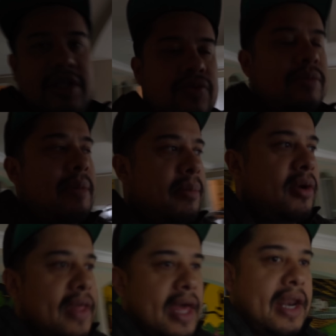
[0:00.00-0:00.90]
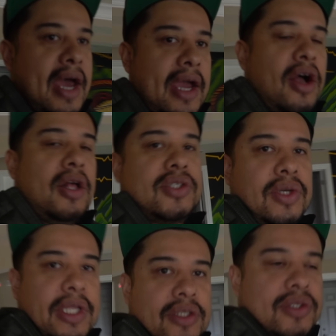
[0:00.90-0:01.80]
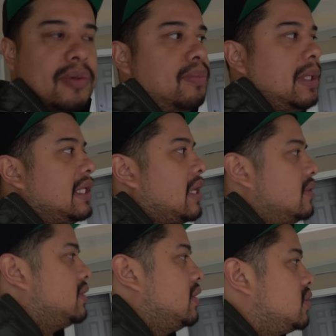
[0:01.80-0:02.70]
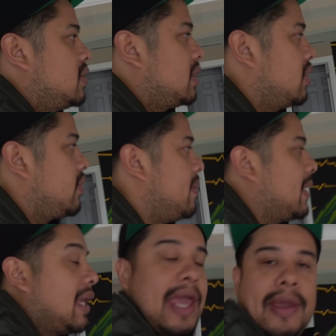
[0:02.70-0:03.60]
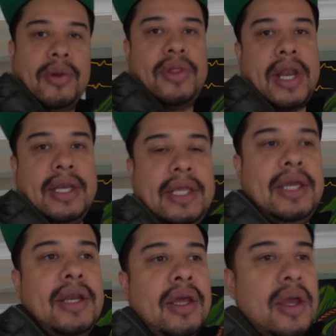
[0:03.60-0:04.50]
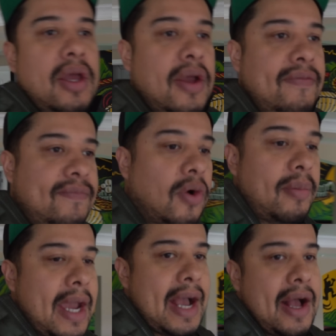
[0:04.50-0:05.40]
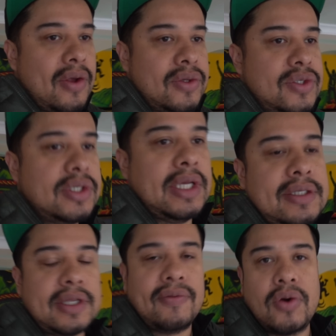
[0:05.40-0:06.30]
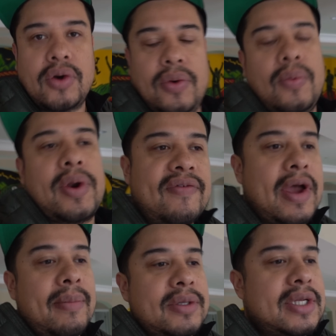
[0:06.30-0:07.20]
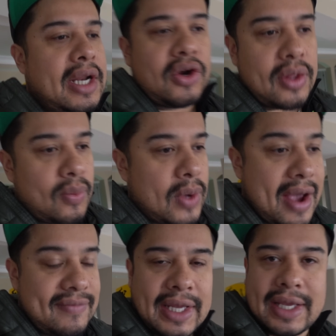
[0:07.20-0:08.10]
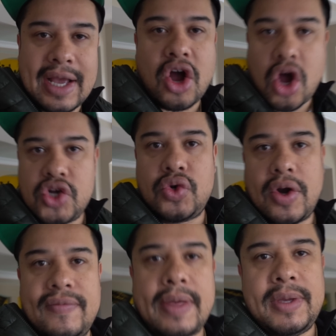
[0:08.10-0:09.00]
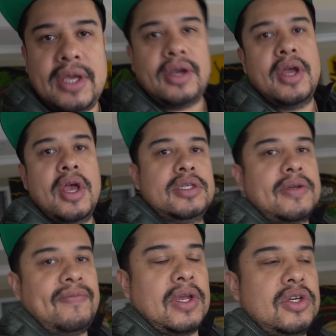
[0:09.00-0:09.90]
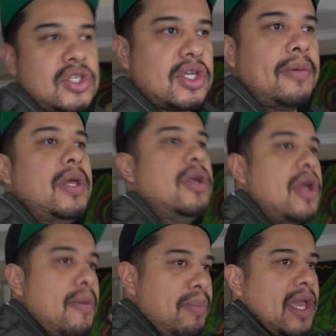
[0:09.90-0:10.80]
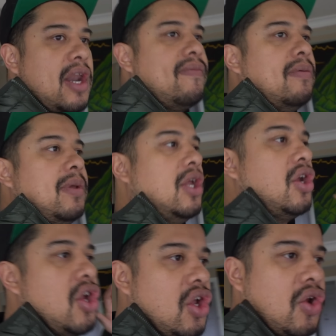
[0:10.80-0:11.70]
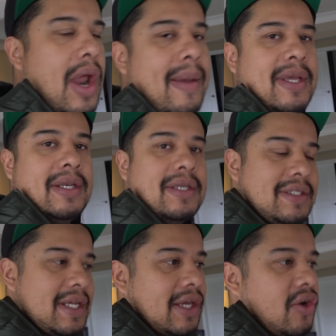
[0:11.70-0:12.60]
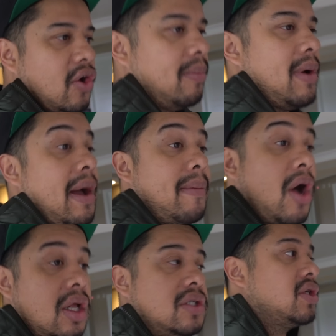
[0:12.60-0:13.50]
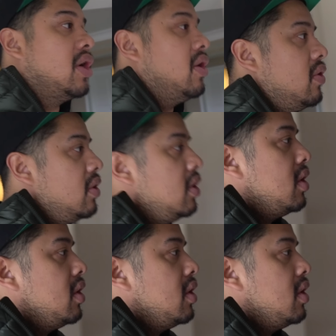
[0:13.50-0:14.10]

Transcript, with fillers: just remembered that I also needed to be downstairs so I can grab a cable that I need for my house instead of ordering one off of Amazon. I know that we have like a hundred of them here, so I figured just come here, pick it up from here, grab it, take it home. I'm also